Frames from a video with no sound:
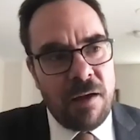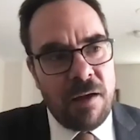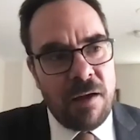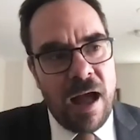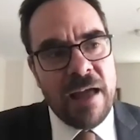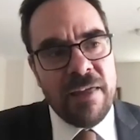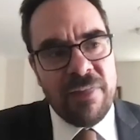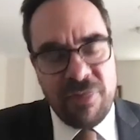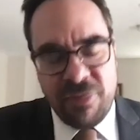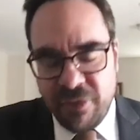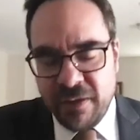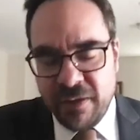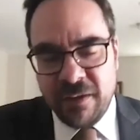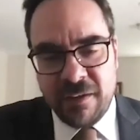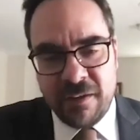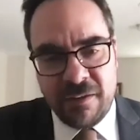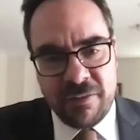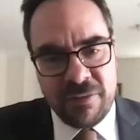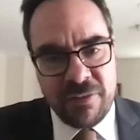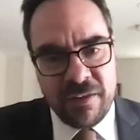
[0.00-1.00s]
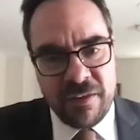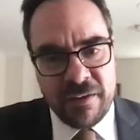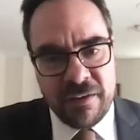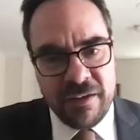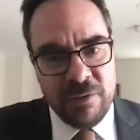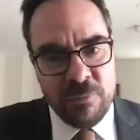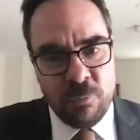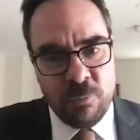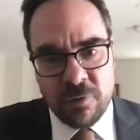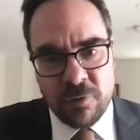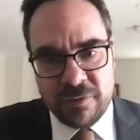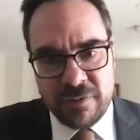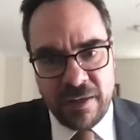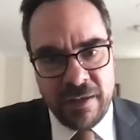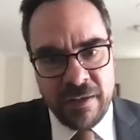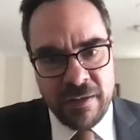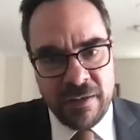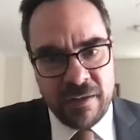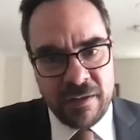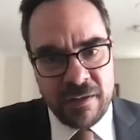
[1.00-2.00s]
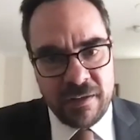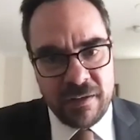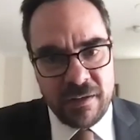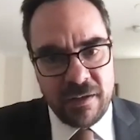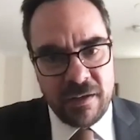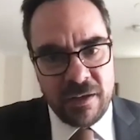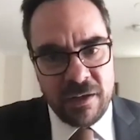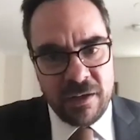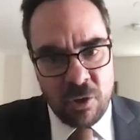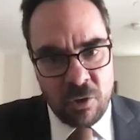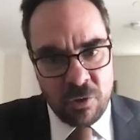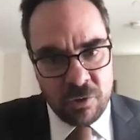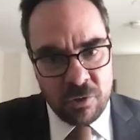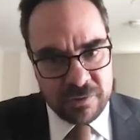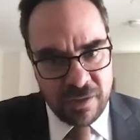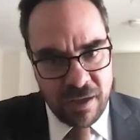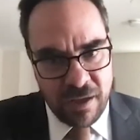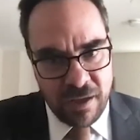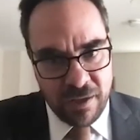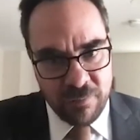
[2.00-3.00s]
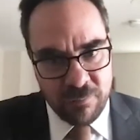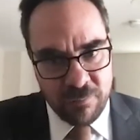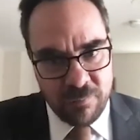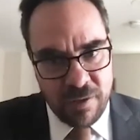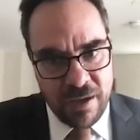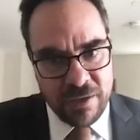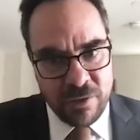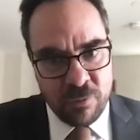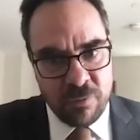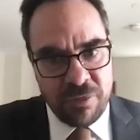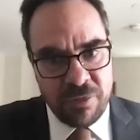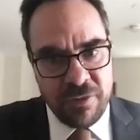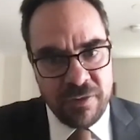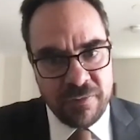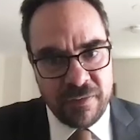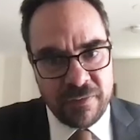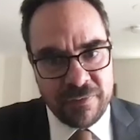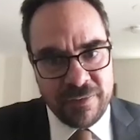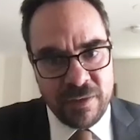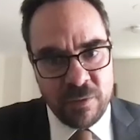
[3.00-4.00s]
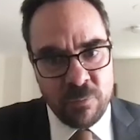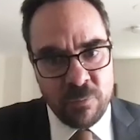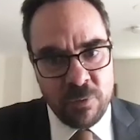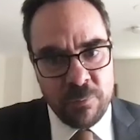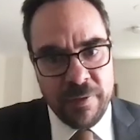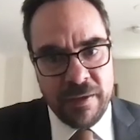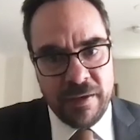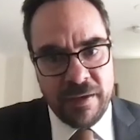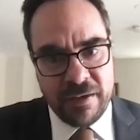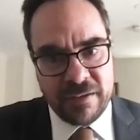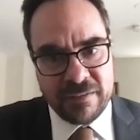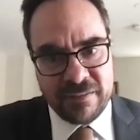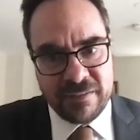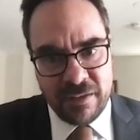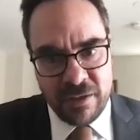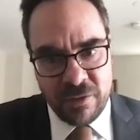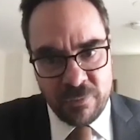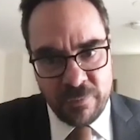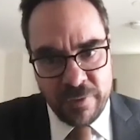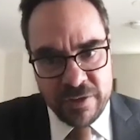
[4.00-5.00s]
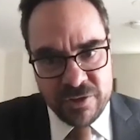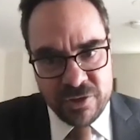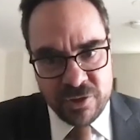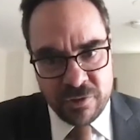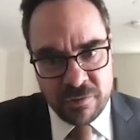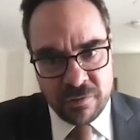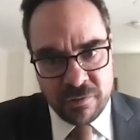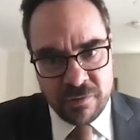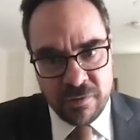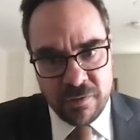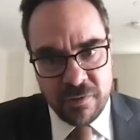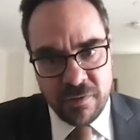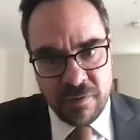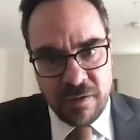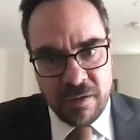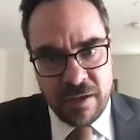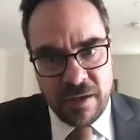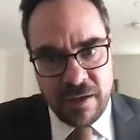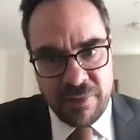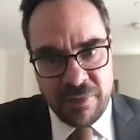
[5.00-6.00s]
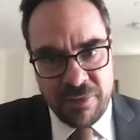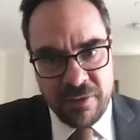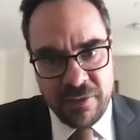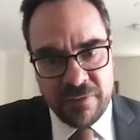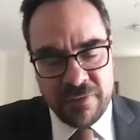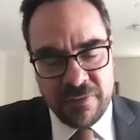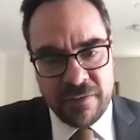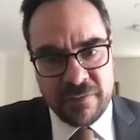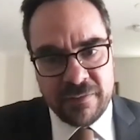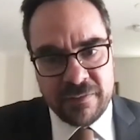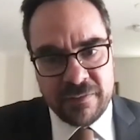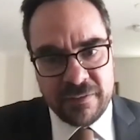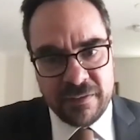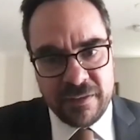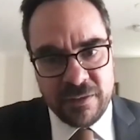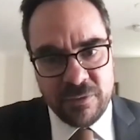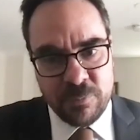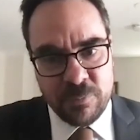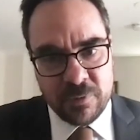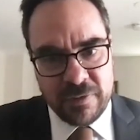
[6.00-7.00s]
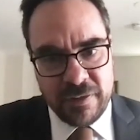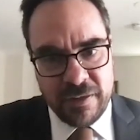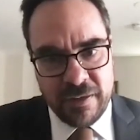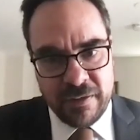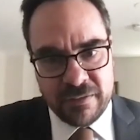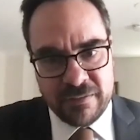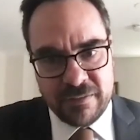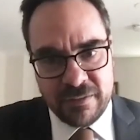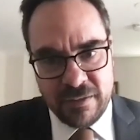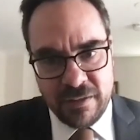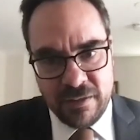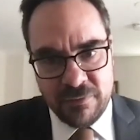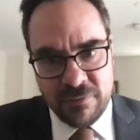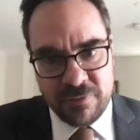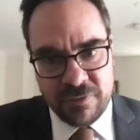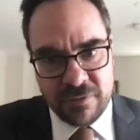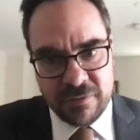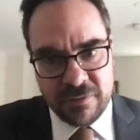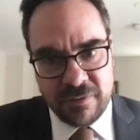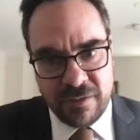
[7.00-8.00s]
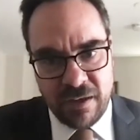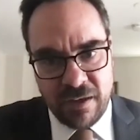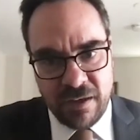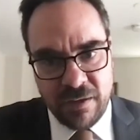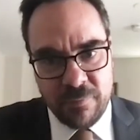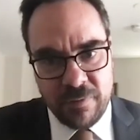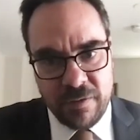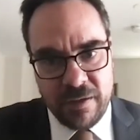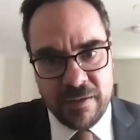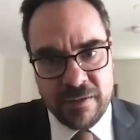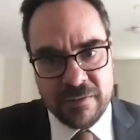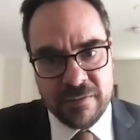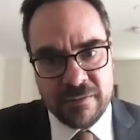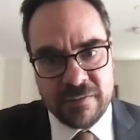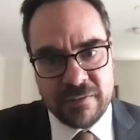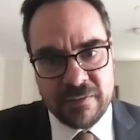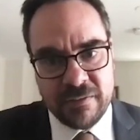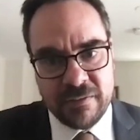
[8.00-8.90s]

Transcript: I think that it will take a long time. I don't think that there will be an acceleration. I think that it will take a significant time. And